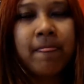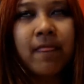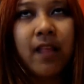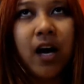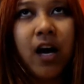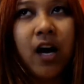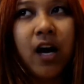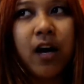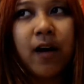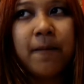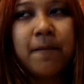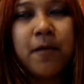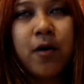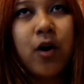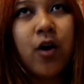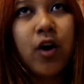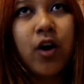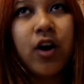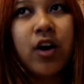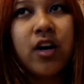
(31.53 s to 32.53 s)

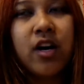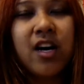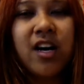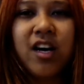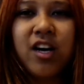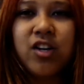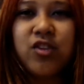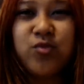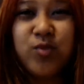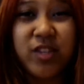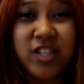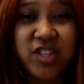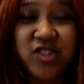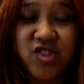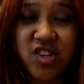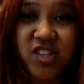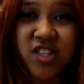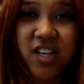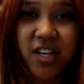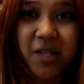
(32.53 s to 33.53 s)
or what does
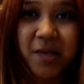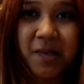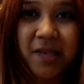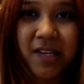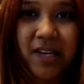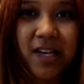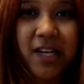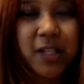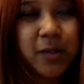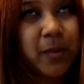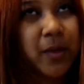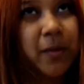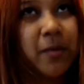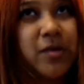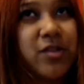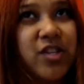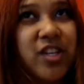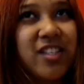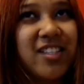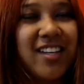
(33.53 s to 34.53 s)
Jessica do at night, because my name
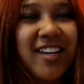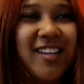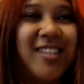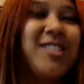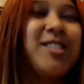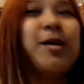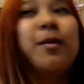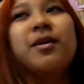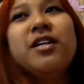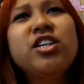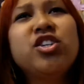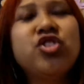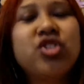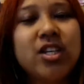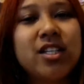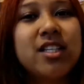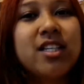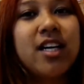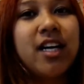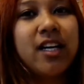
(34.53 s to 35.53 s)
is Jessica. So what does
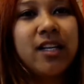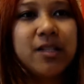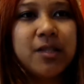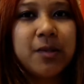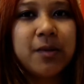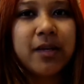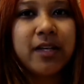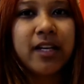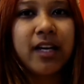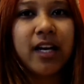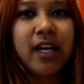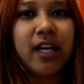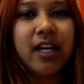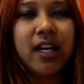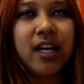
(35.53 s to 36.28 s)
Jessica do at night?